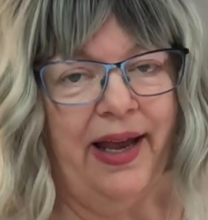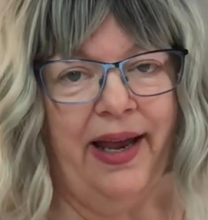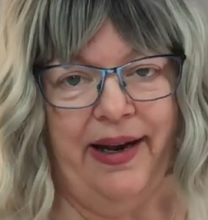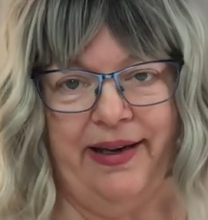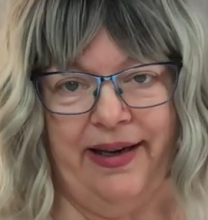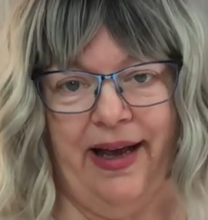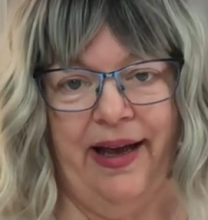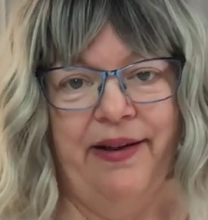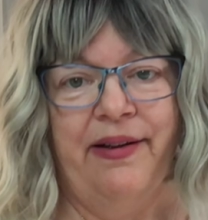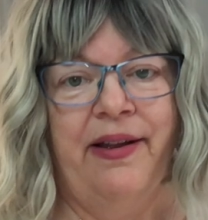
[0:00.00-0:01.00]
And
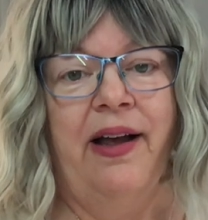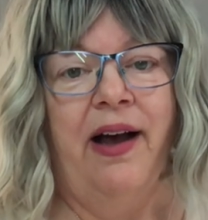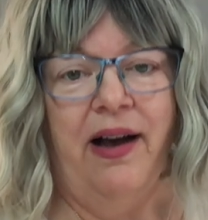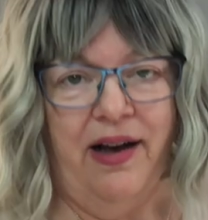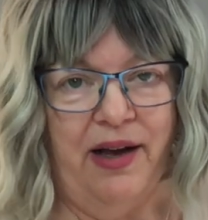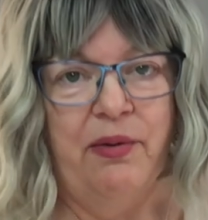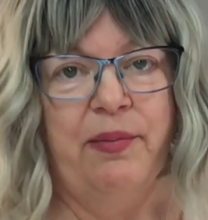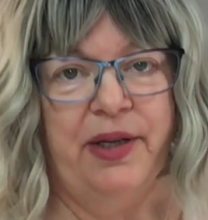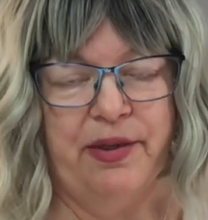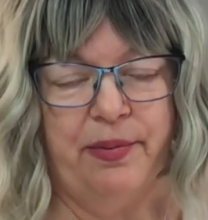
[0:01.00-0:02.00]
yeah, I
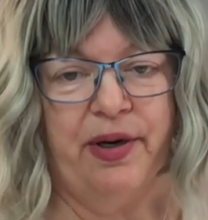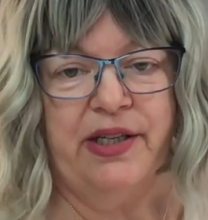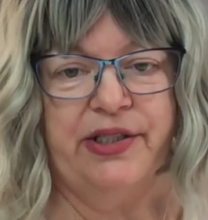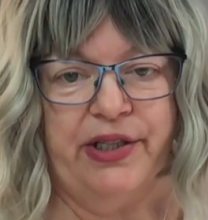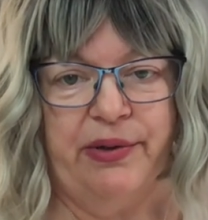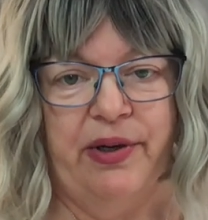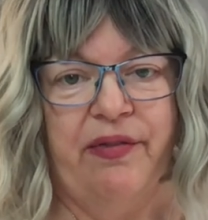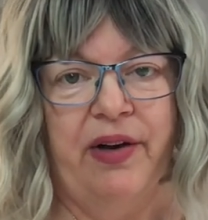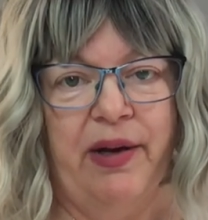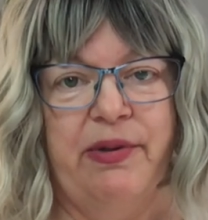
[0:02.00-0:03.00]
would be depressed too.
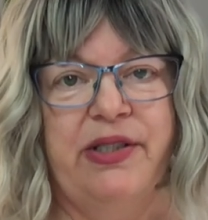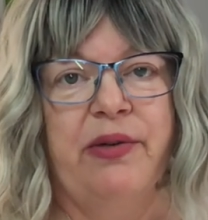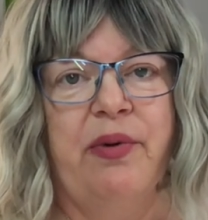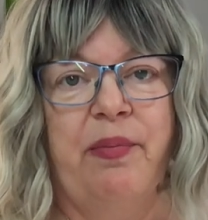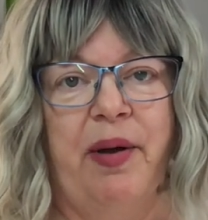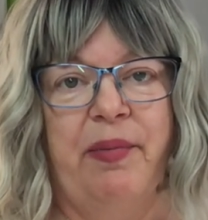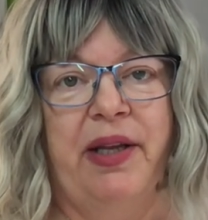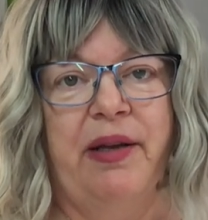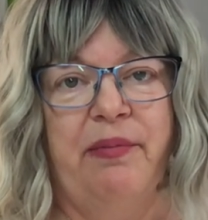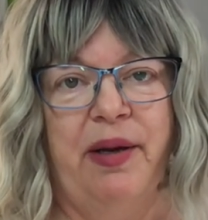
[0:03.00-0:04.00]
If I was a
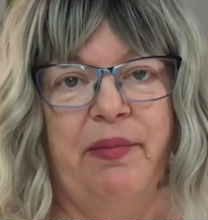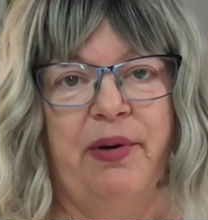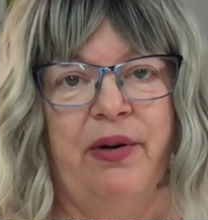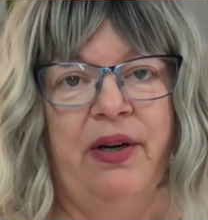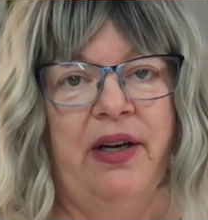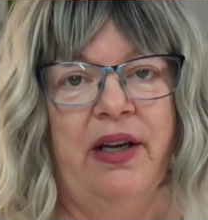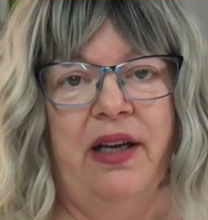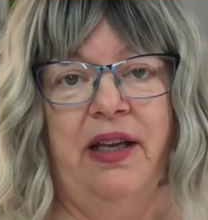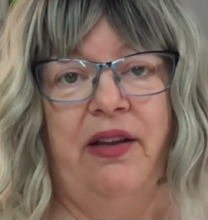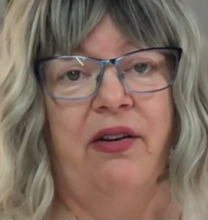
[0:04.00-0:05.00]
Republican member,
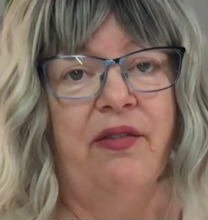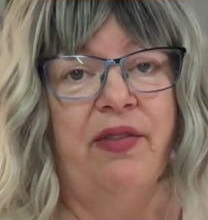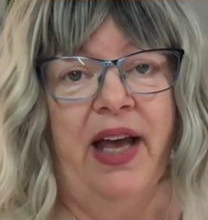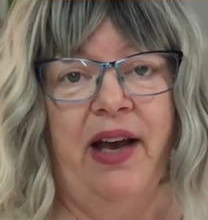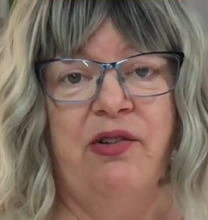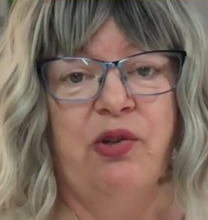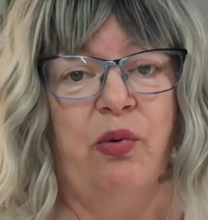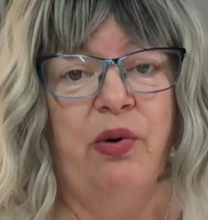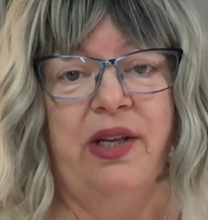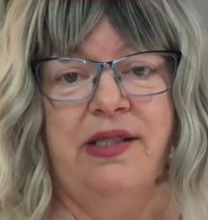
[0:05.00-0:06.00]
either of the House
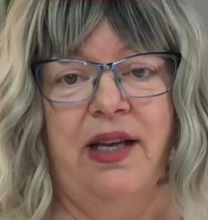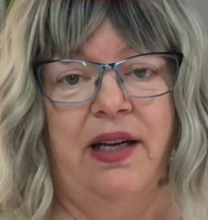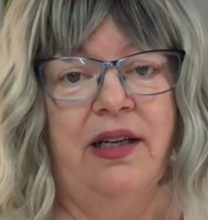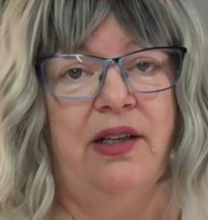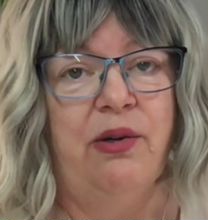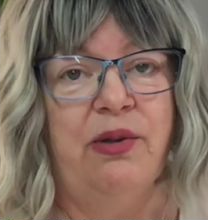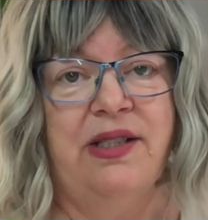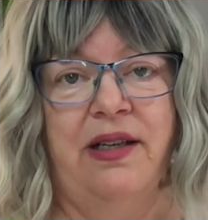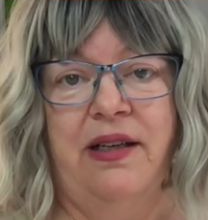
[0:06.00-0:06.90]
or the Senate, who was